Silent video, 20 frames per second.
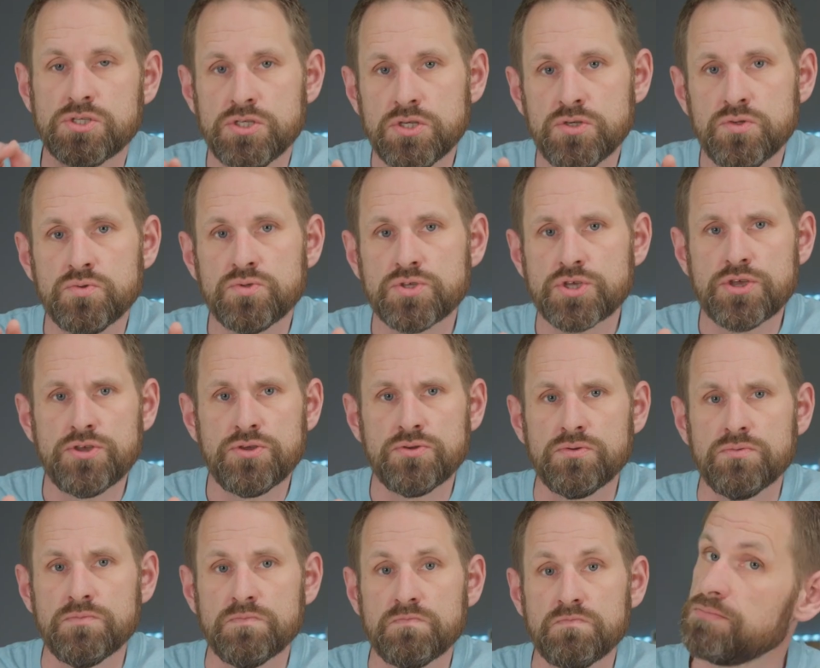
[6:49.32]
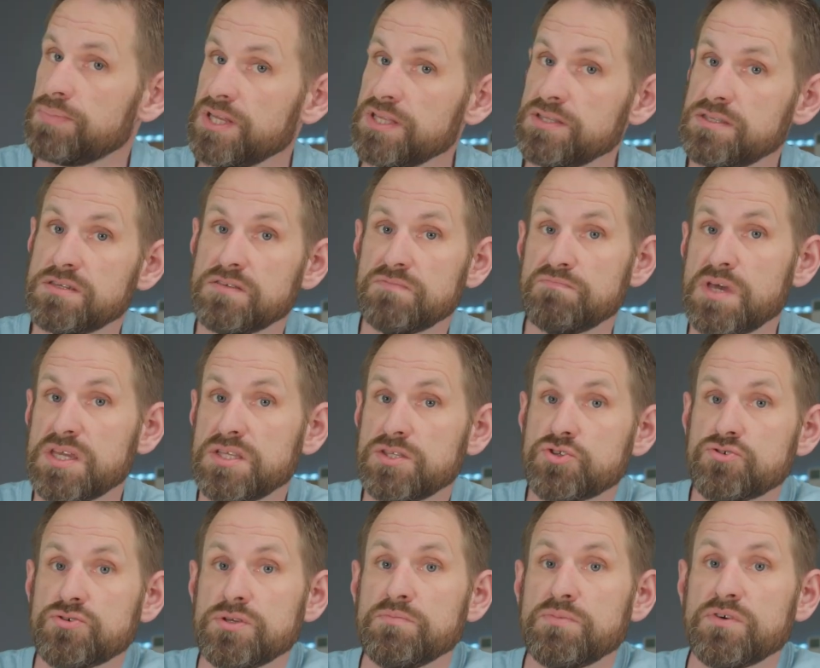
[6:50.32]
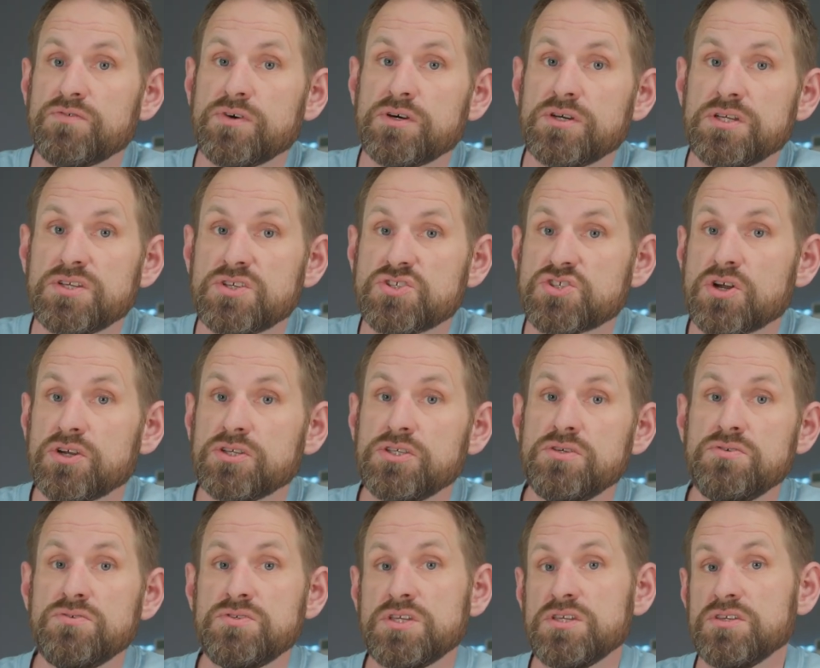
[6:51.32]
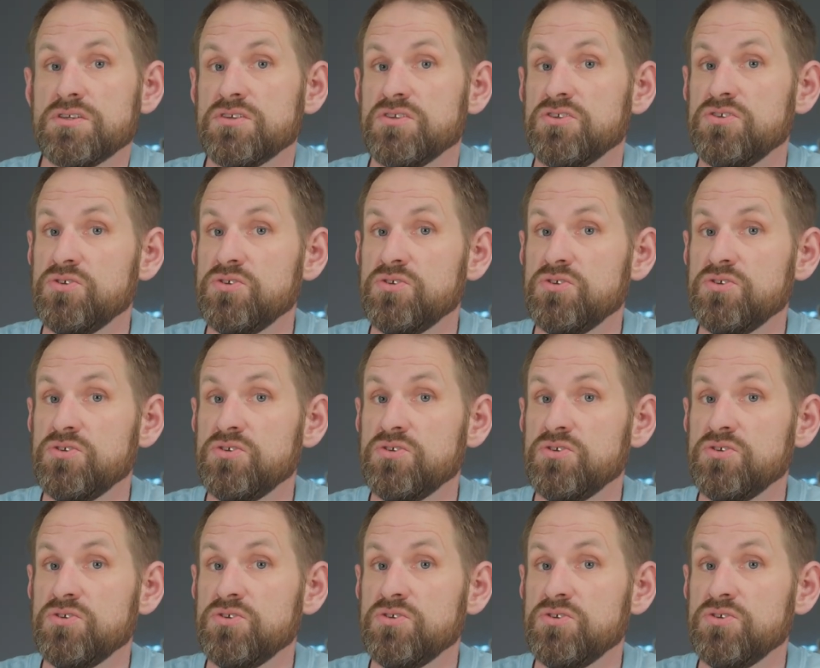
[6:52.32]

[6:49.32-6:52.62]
you too. Plenty of mainstream providers are using